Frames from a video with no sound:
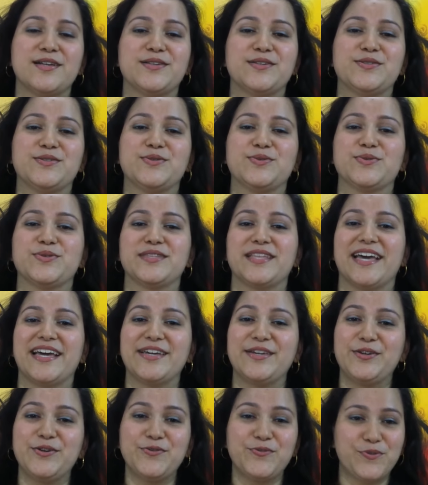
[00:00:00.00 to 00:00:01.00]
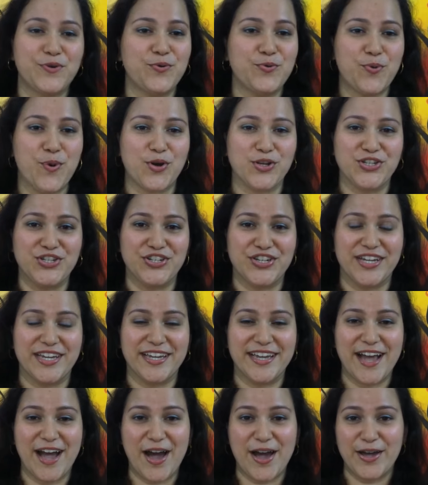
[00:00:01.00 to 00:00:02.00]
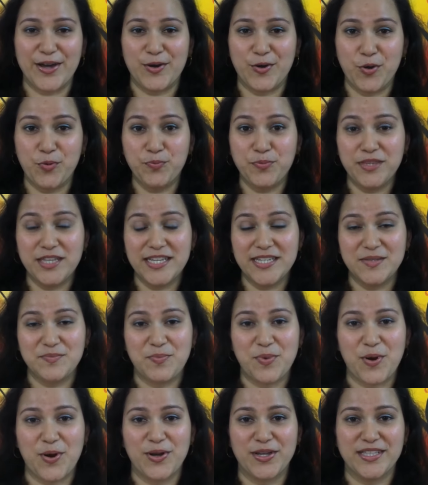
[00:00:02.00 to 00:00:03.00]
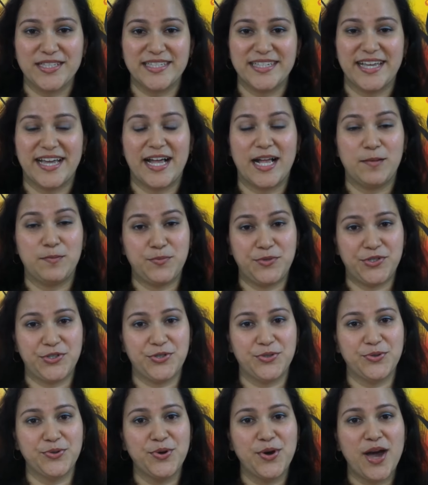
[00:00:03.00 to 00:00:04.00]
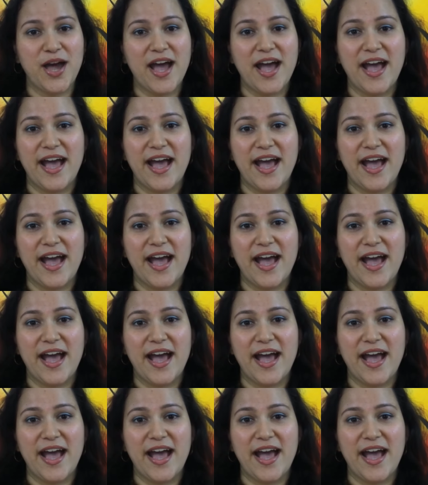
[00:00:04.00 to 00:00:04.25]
So thank you for watching. I hope these points helped you.